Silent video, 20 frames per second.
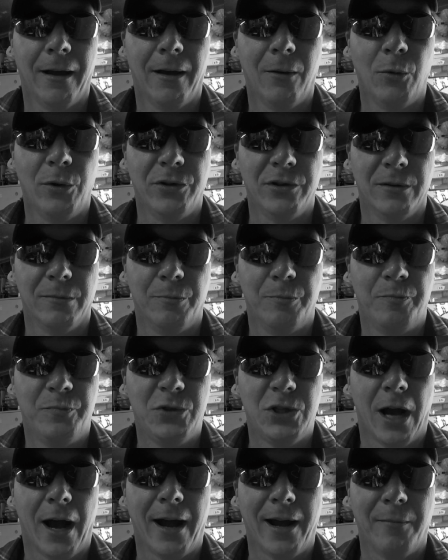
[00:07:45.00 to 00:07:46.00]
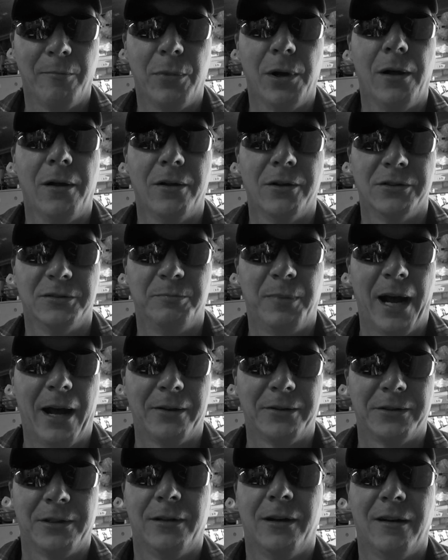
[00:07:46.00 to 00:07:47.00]
with your giant balls
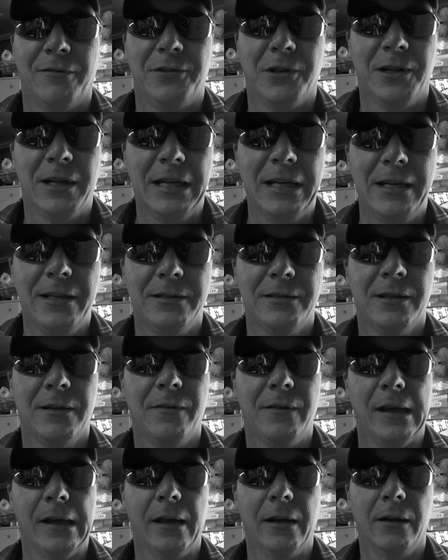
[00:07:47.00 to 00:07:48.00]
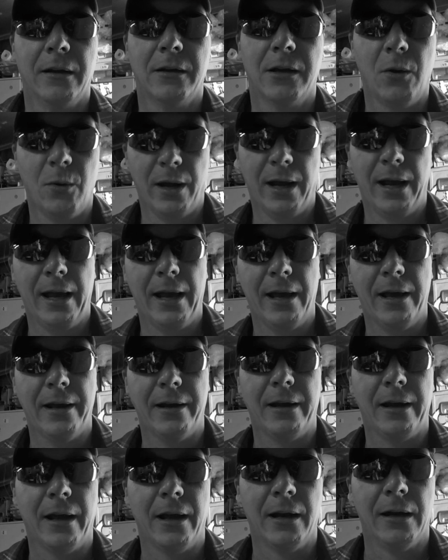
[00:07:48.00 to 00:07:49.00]
bouncing off your knees, then go ahead
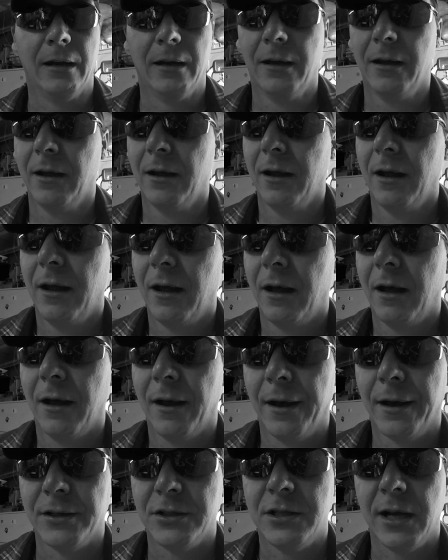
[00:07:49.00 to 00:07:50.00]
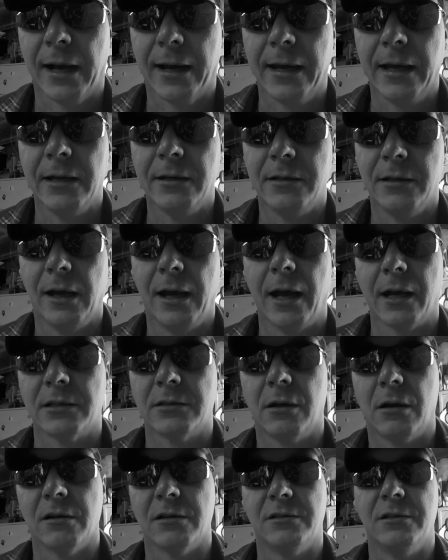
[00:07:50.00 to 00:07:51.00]
and check into
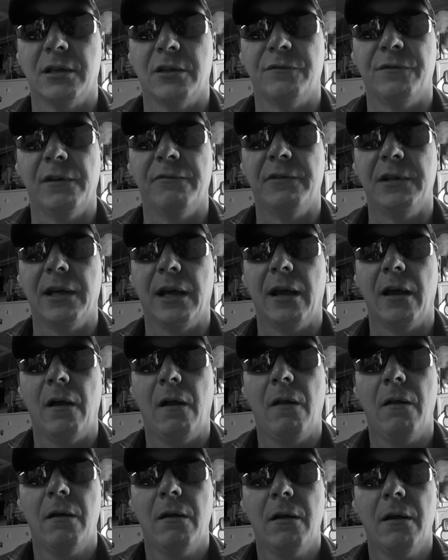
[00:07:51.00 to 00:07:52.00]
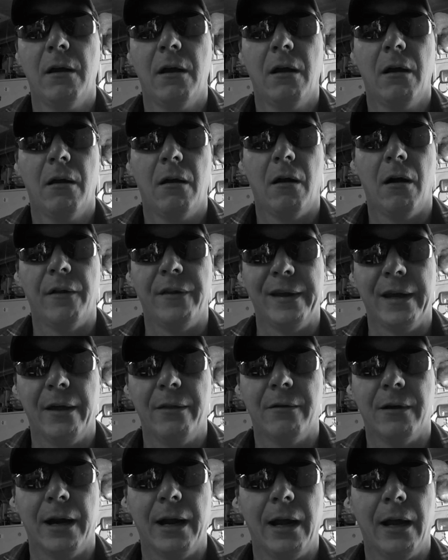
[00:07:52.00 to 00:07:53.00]
XR650L. On the
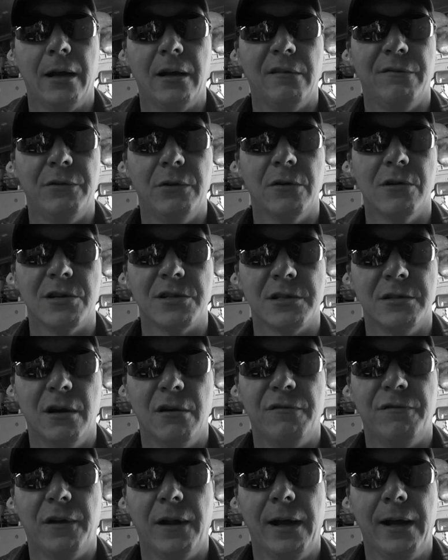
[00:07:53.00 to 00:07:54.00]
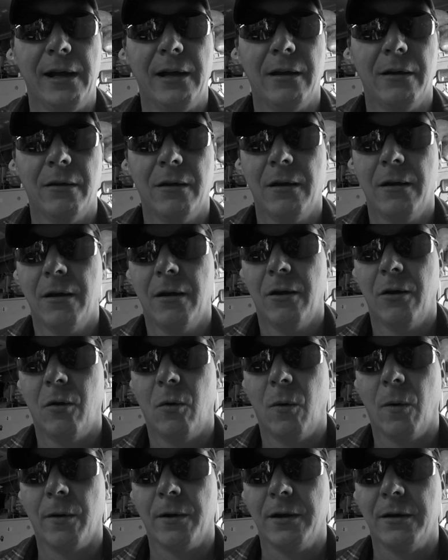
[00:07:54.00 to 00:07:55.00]
other hand, if you're a snowflake,
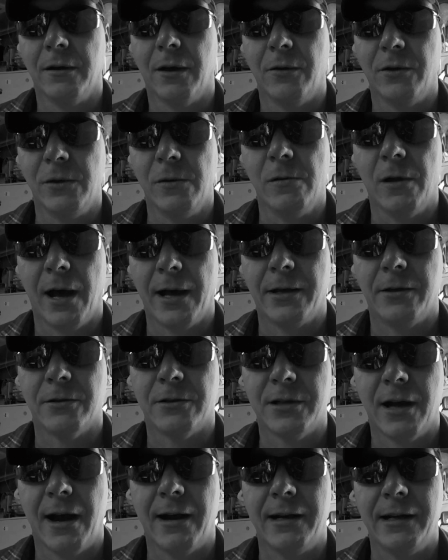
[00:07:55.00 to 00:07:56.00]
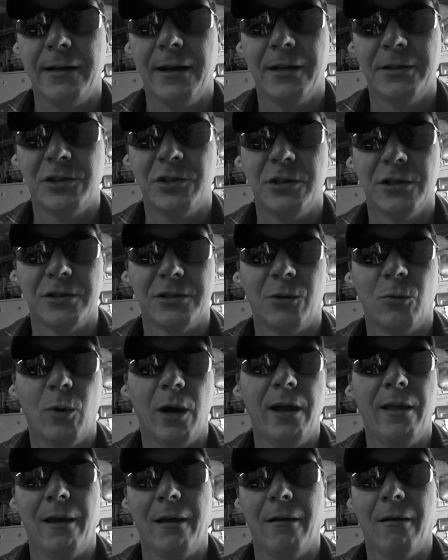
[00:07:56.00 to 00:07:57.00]
or, you know, you like your tiny nuts just the
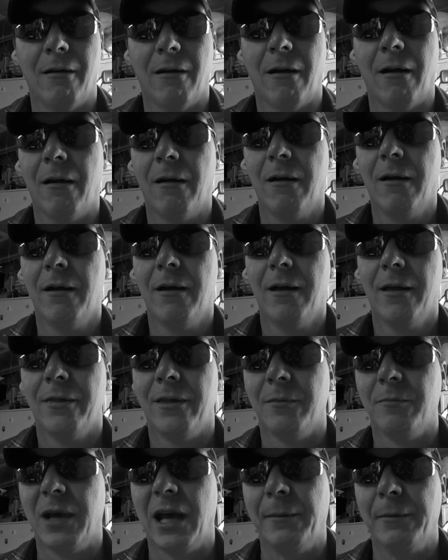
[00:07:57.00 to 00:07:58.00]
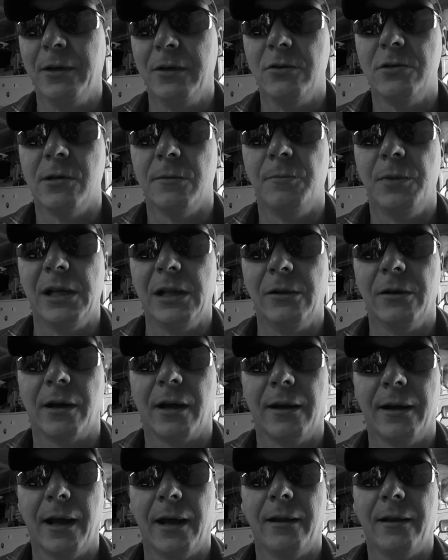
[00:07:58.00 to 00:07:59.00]
way they are, then maybe you should be
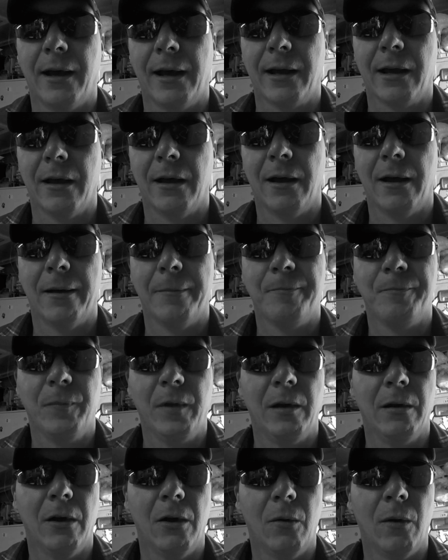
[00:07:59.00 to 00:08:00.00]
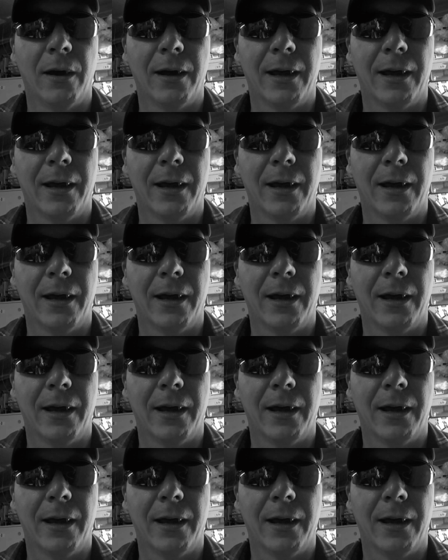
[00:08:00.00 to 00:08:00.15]
looking at like a, you know, a